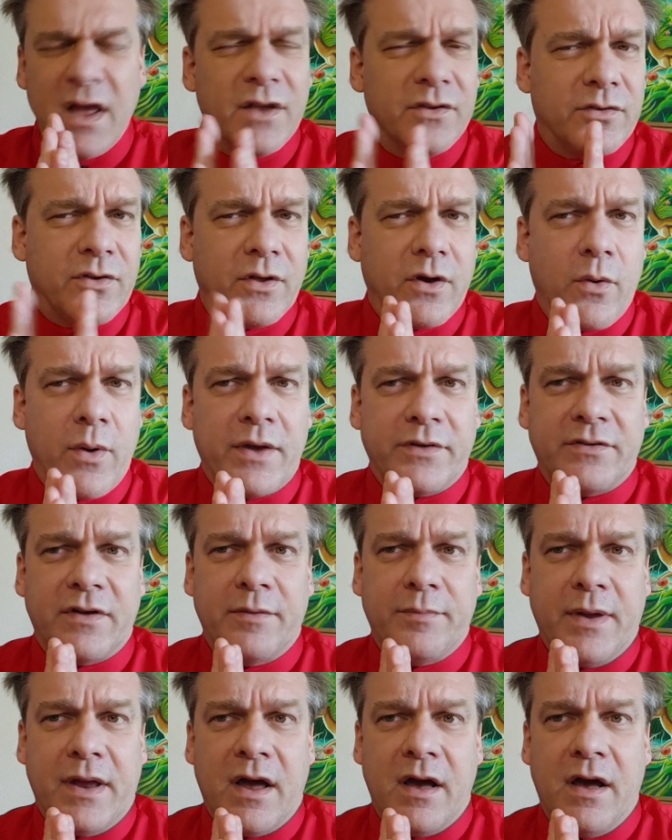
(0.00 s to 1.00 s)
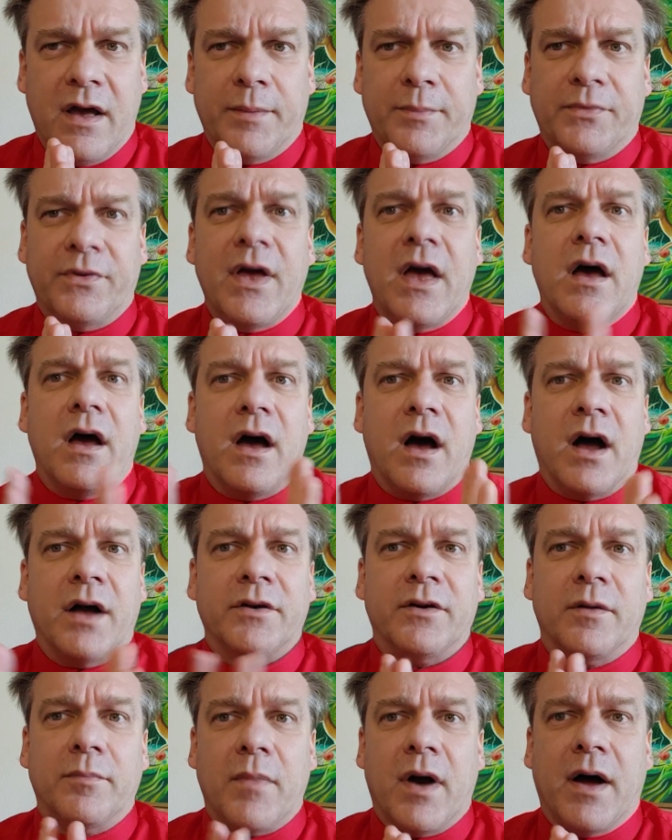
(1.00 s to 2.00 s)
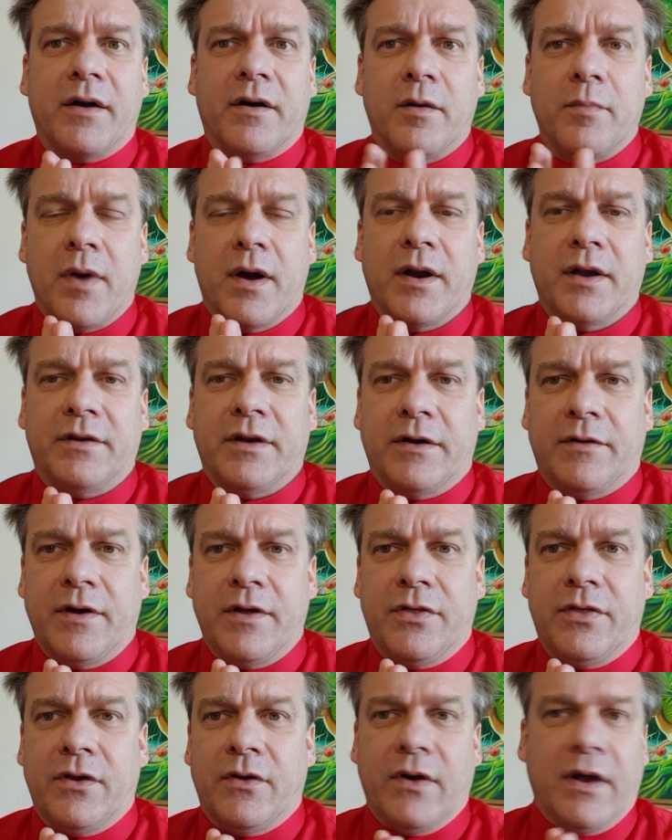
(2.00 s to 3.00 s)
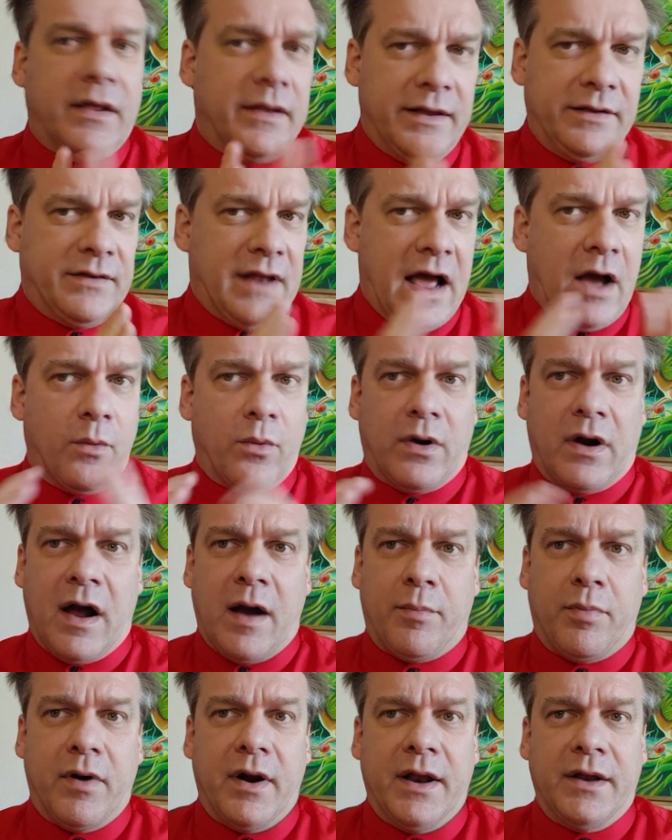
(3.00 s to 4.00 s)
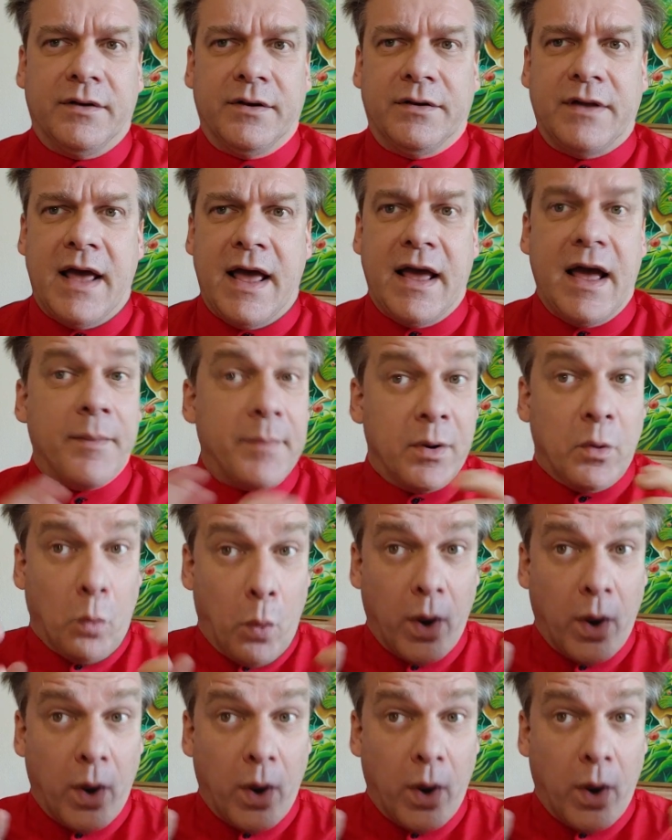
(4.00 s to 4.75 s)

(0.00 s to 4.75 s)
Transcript: So the question becomes, under modern monetary theory, at least how we're operating today, I mean,